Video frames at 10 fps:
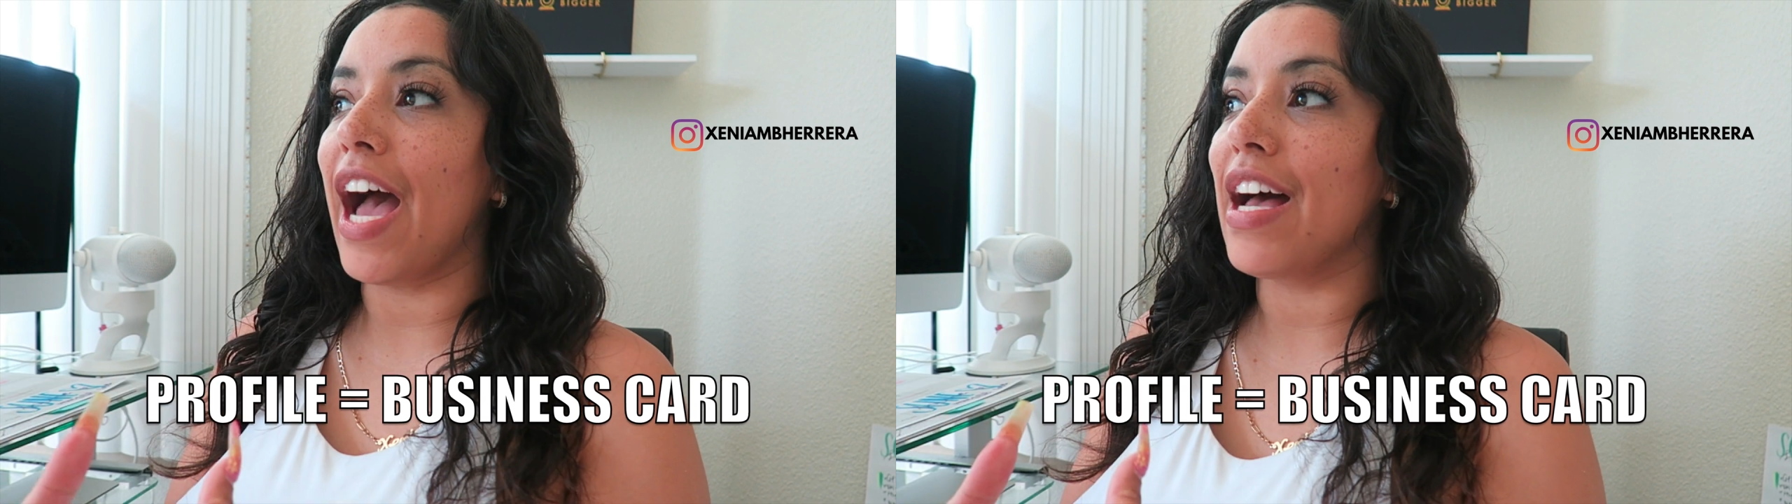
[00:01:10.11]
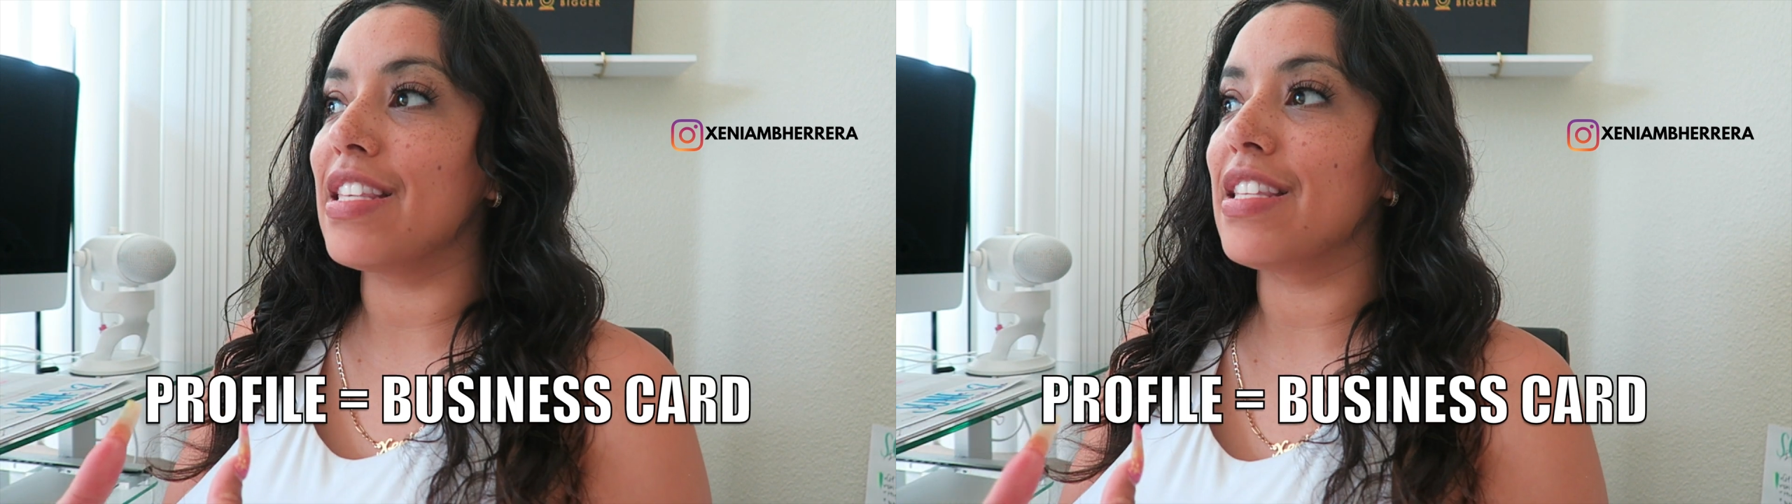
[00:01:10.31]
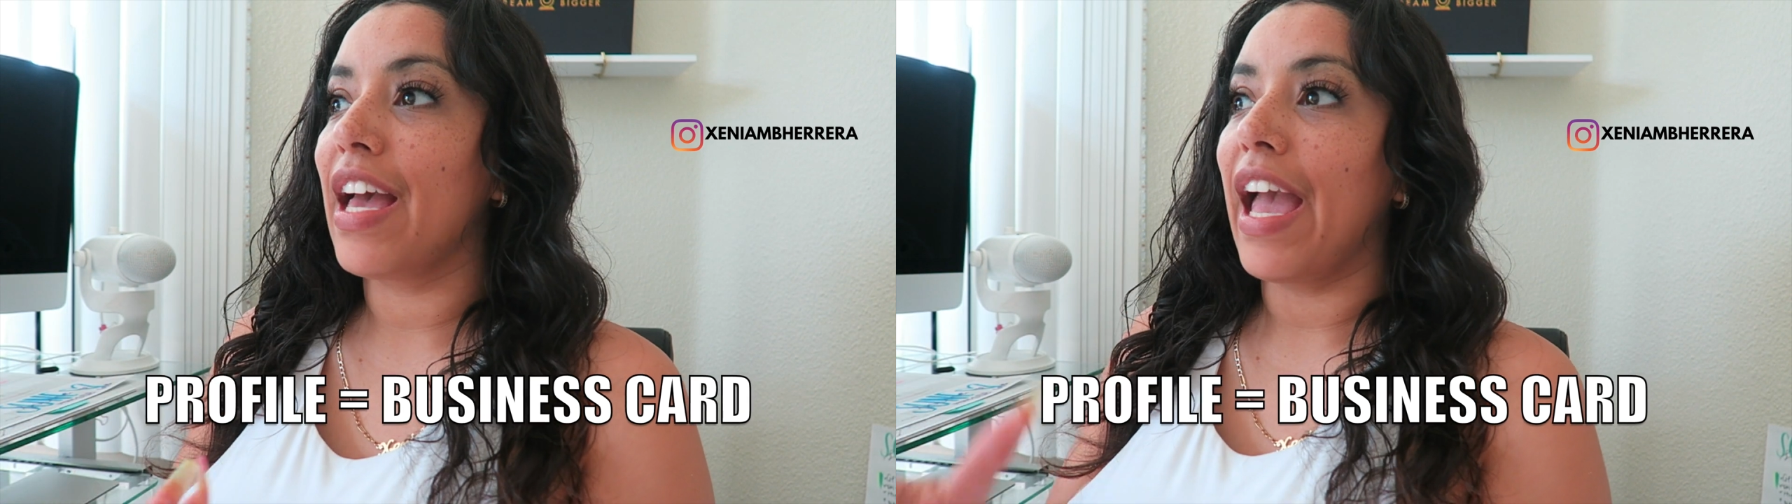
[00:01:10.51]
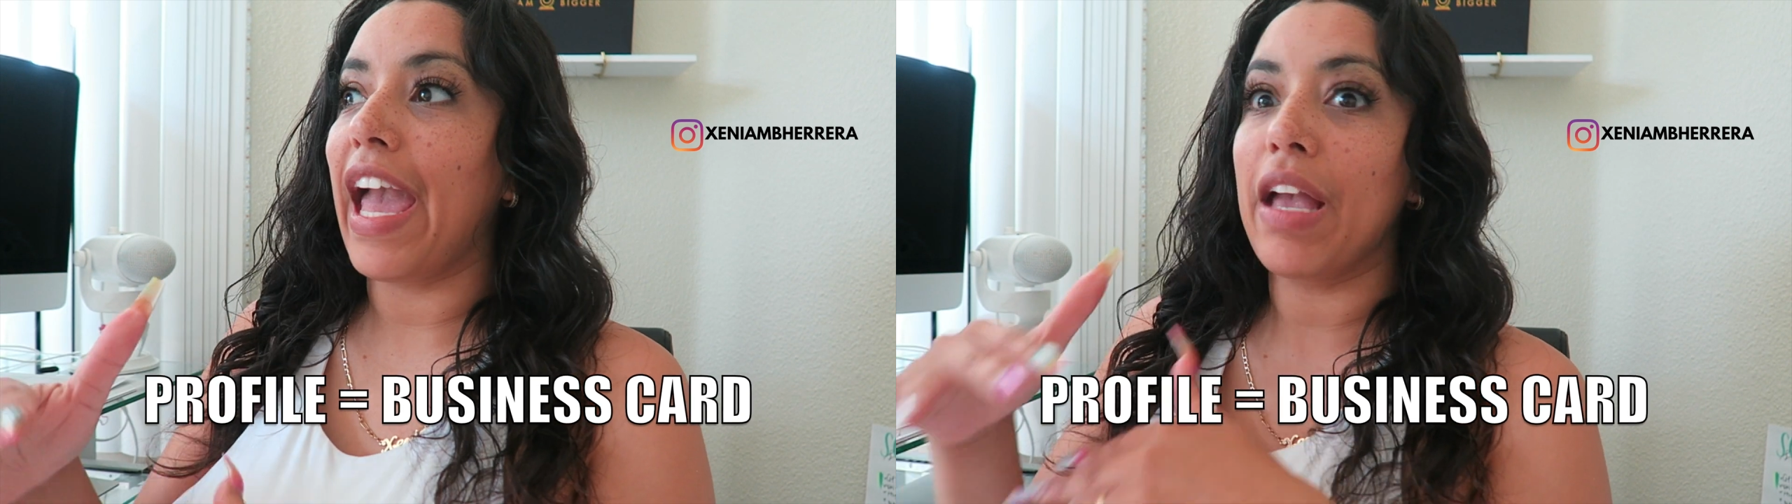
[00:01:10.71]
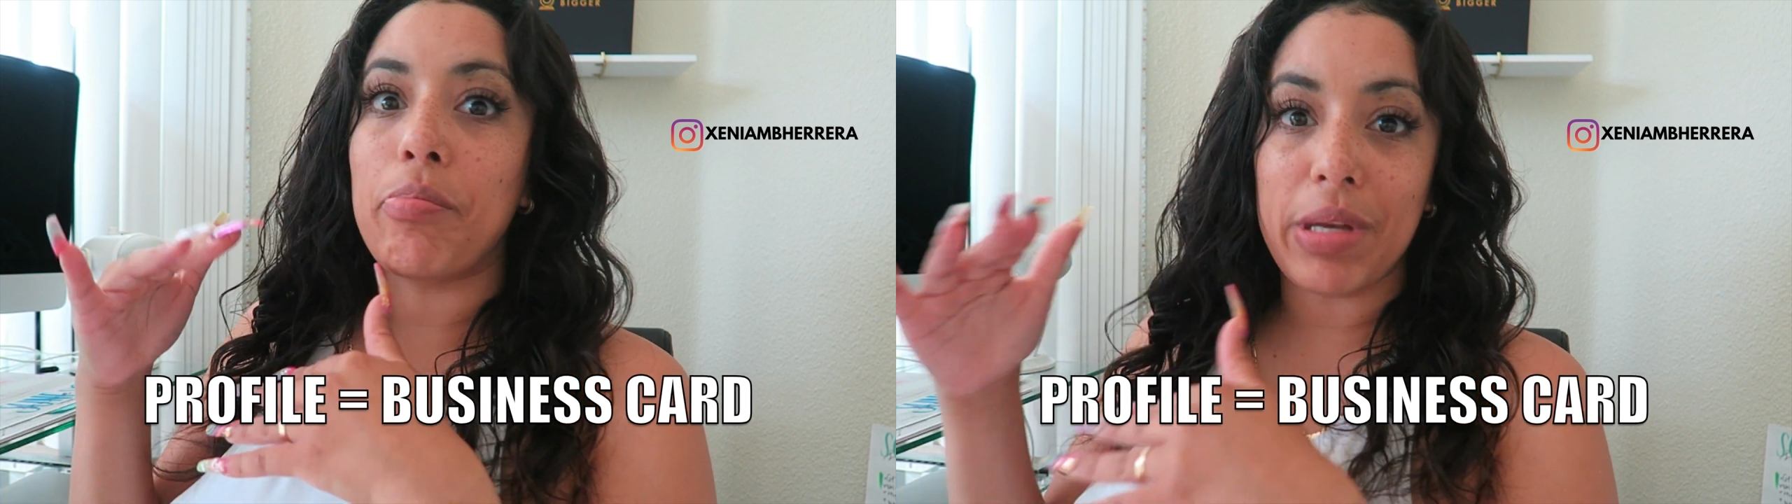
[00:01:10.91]
as
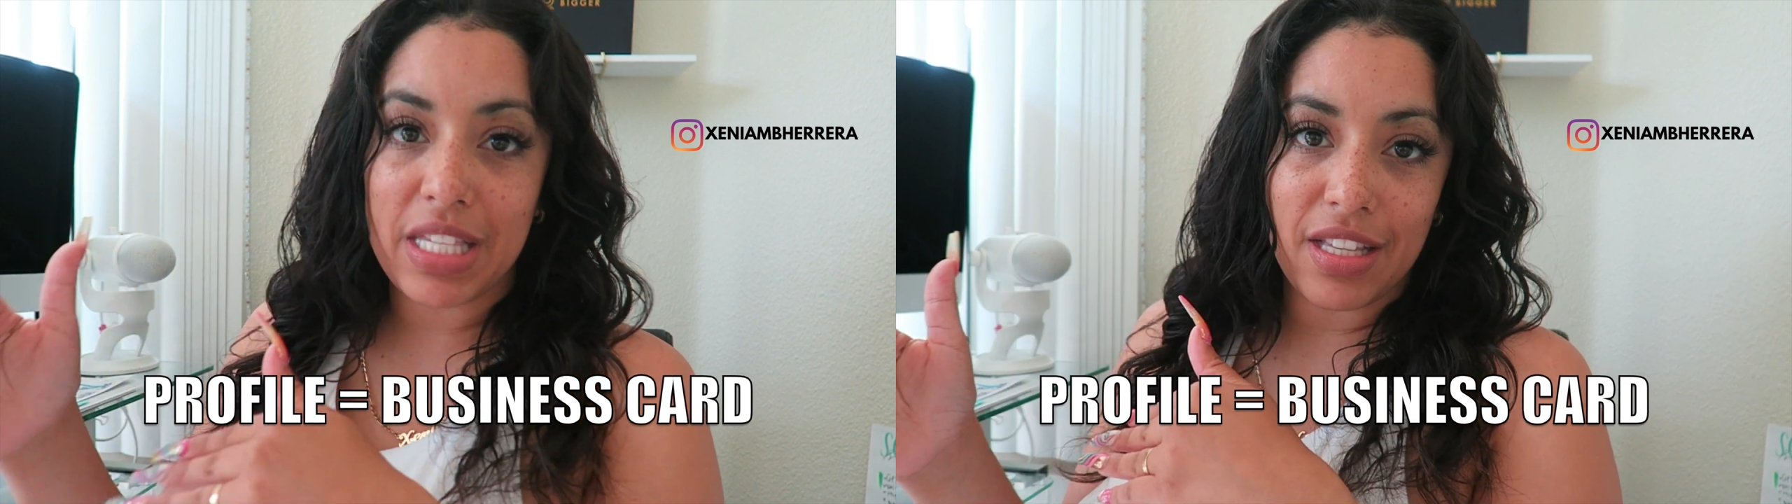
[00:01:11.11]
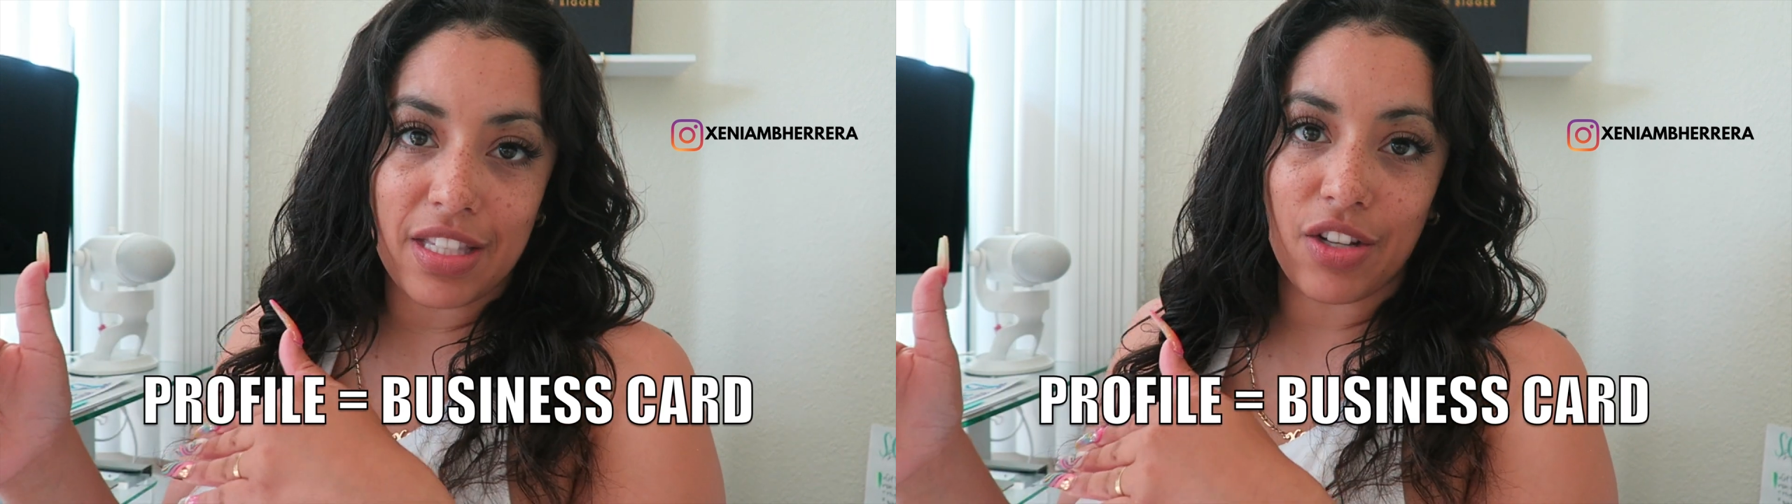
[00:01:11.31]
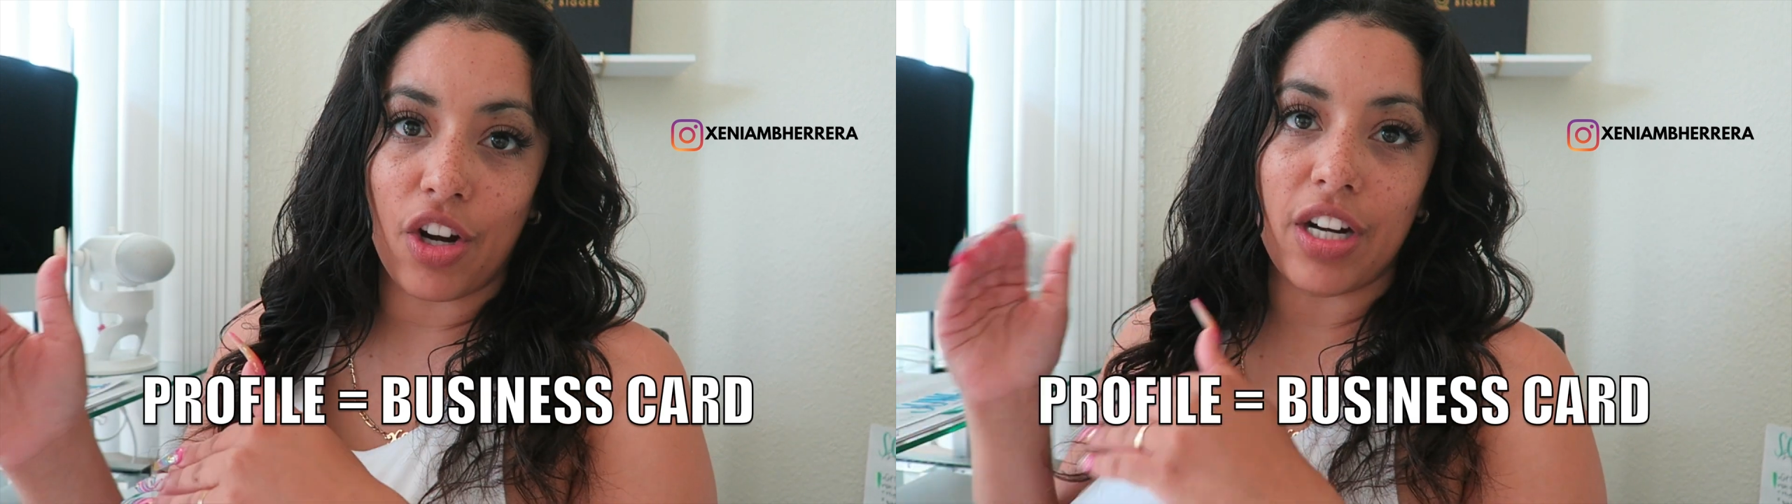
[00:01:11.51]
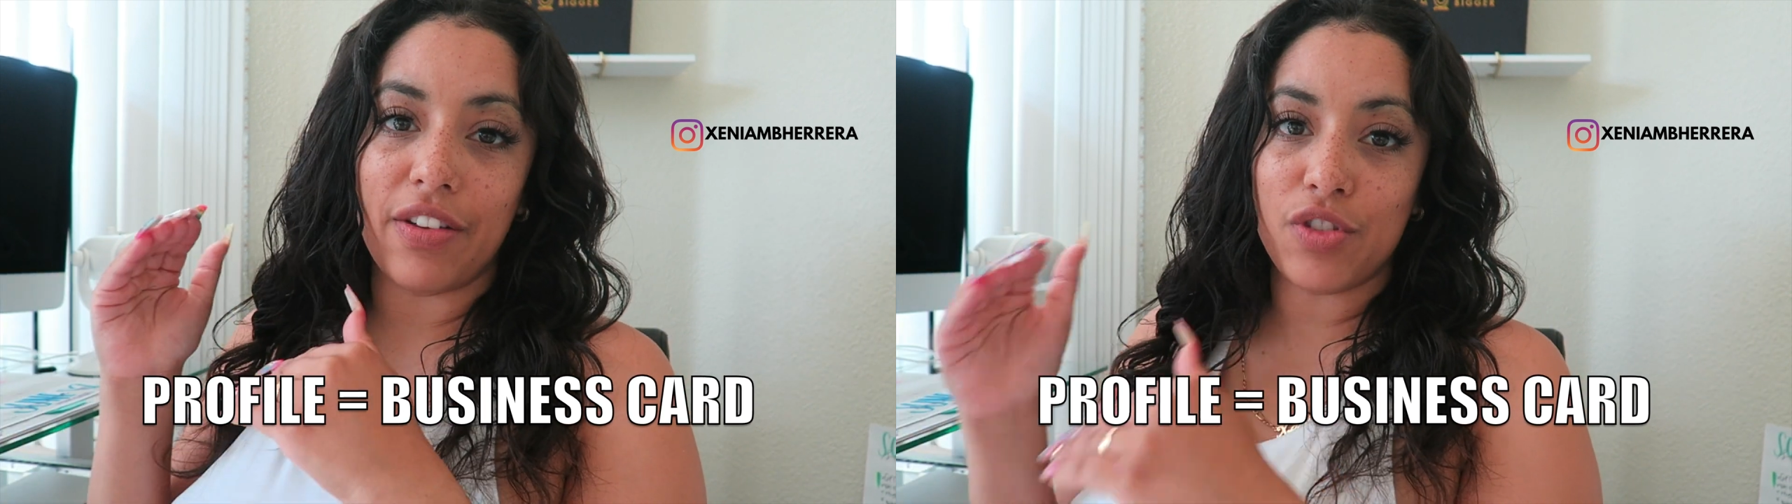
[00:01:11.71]
a business card.